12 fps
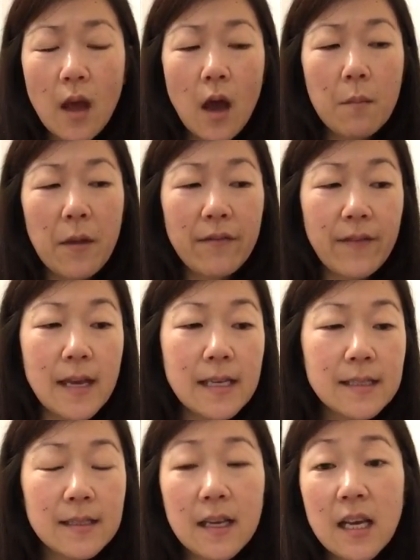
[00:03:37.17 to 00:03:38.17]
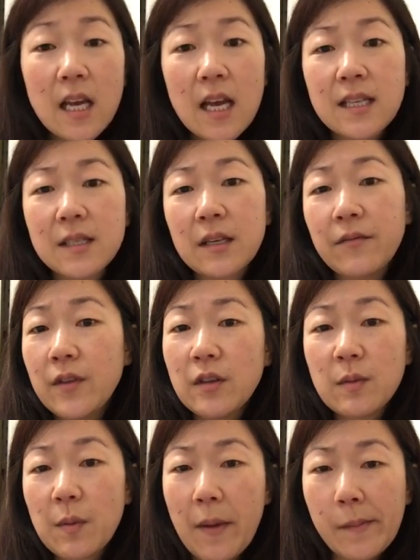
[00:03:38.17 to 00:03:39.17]
Uh, my face. It's
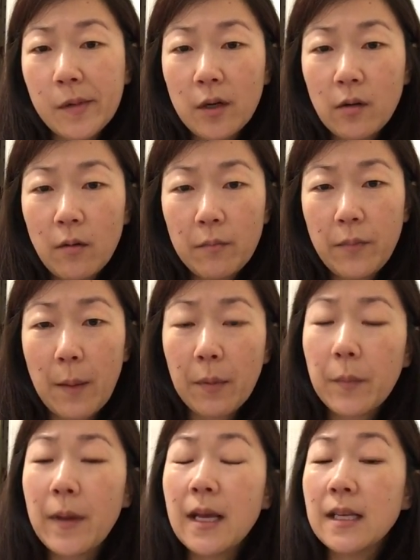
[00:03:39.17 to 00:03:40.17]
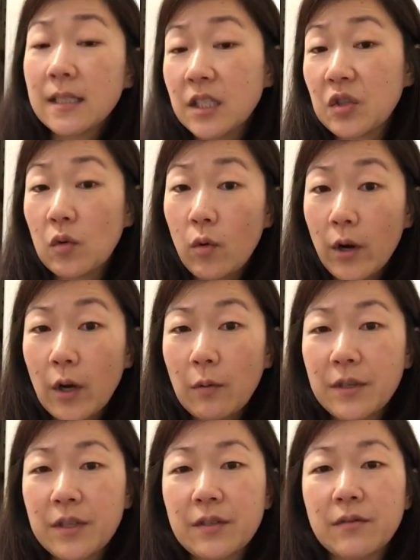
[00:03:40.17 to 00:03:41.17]
infused with peppermint, peppermint essential oil,
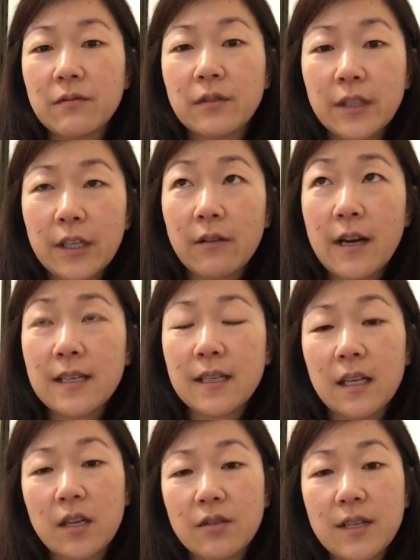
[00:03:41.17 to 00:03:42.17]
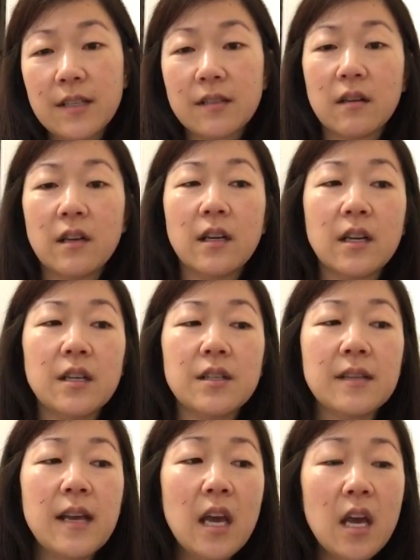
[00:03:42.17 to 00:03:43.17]
which is really great to get your day started
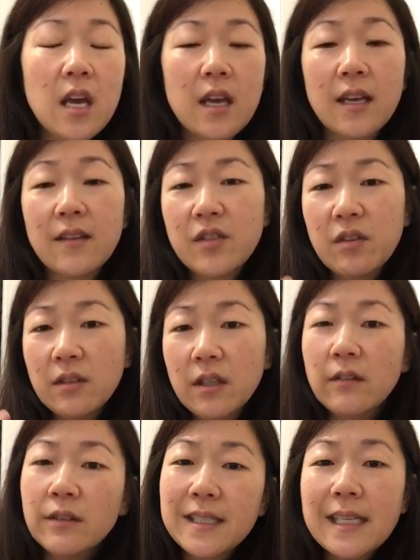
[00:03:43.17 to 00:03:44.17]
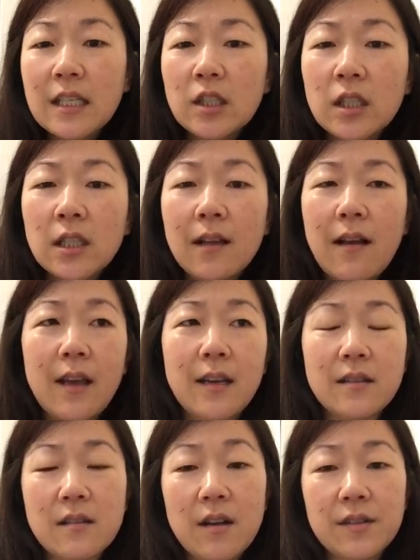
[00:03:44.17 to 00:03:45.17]
because it gives you a little tingle
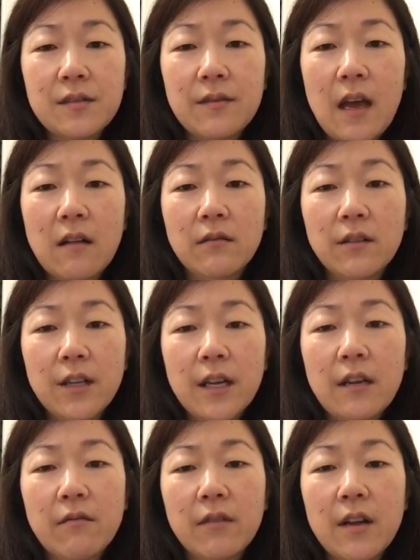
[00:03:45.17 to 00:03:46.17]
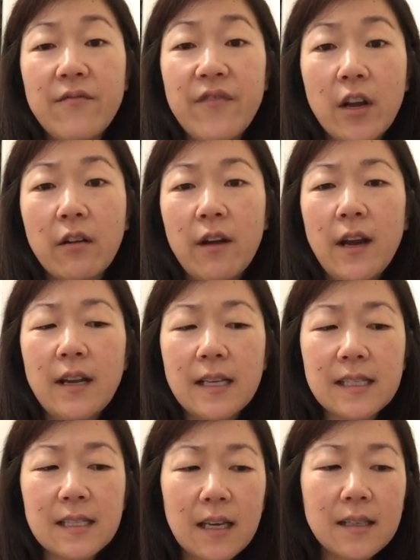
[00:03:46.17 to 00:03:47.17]
and it's also that really
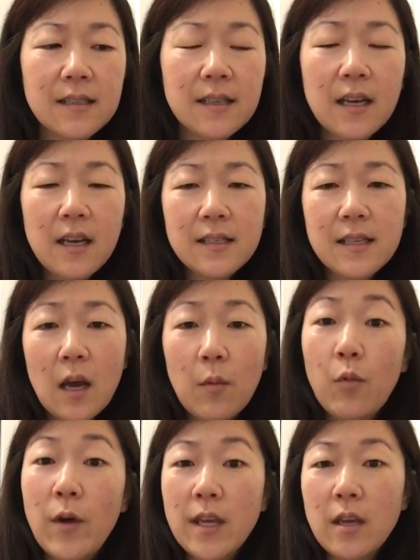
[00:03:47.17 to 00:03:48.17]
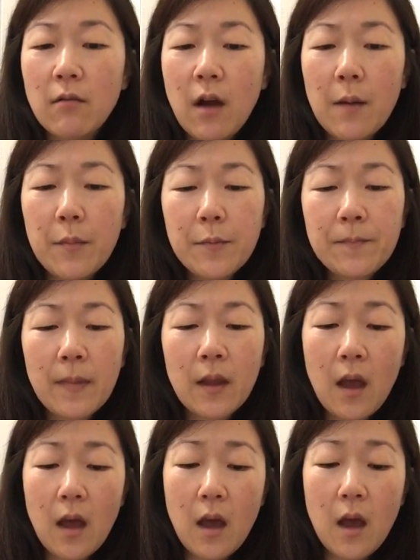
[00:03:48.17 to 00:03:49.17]
invigorating scent to help wake you up.
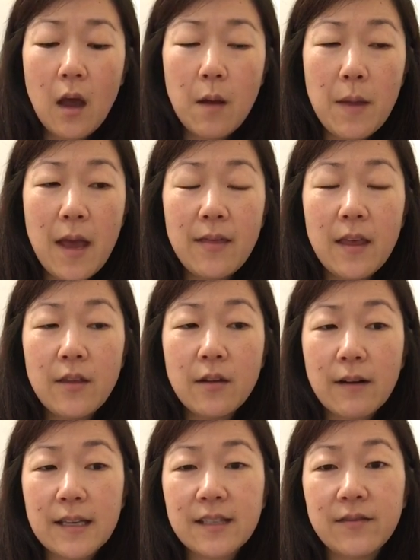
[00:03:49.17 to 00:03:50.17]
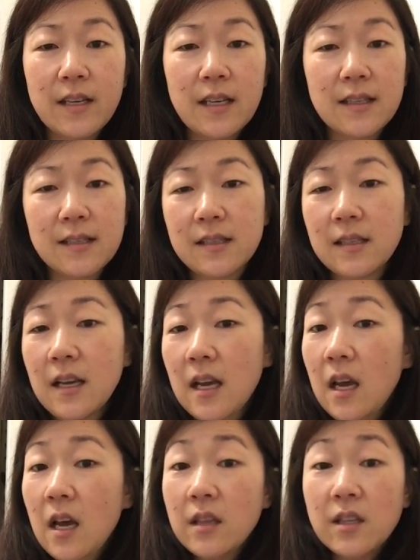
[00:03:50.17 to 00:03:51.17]
Um, and then the rest of it, it's
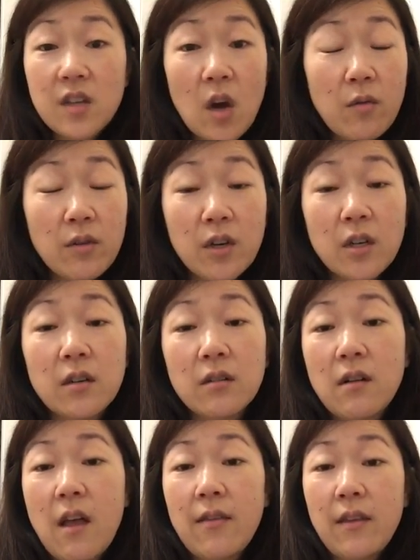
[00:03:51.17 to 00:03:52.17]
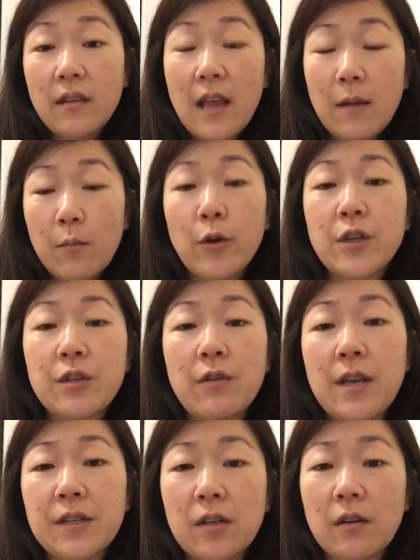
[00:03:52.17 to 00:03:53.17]
the toner, the light
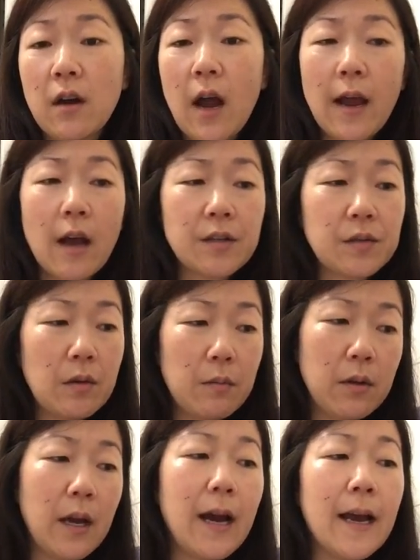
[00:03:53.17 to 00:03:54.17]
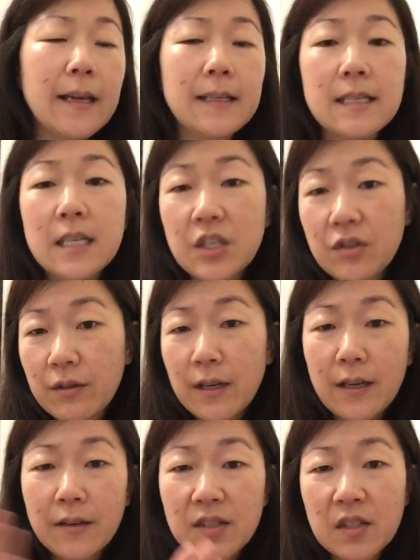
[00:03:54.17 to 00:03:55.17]
moisturizer. I also apply tea
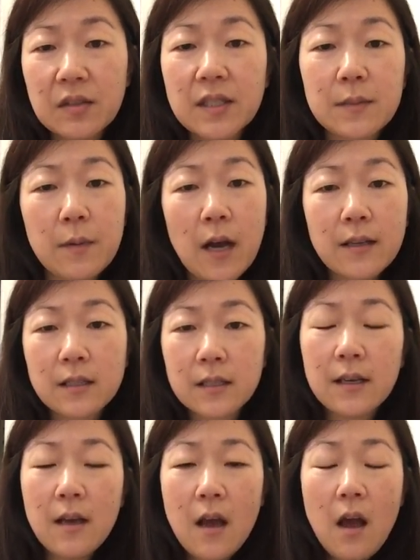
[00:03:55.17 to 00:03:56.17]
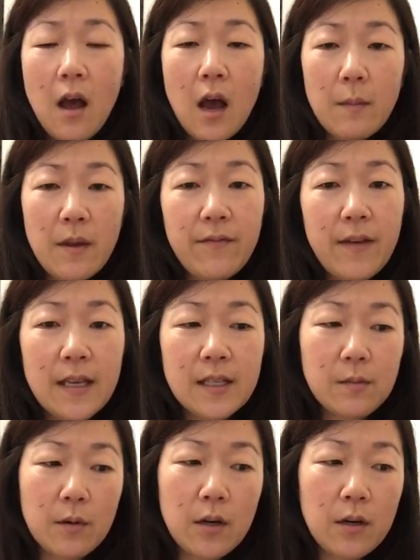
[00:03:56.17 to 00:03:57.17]
tree in certain spots on my
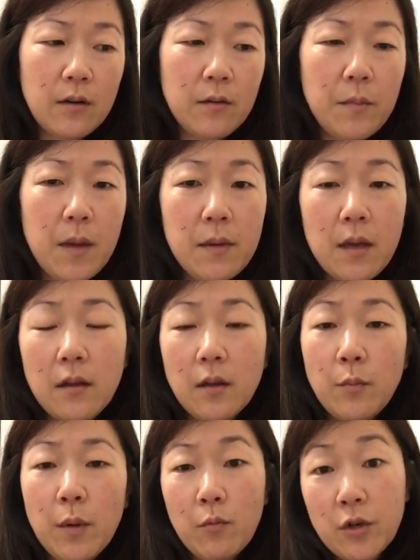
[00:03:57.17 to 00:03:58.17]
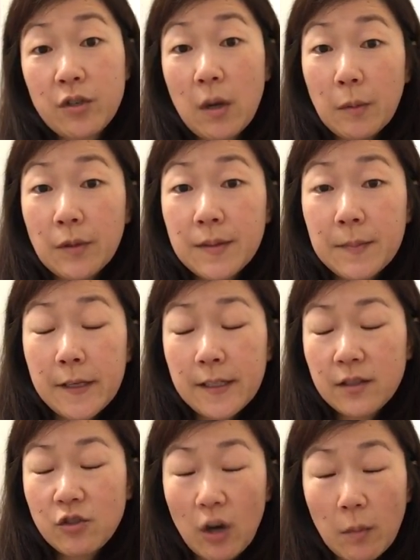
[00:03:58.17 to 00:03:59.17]
face where maybe a little bit more troublesome,
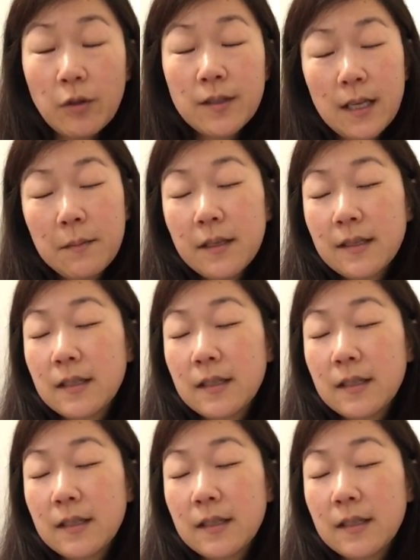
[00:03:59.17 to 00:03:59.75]
troublesome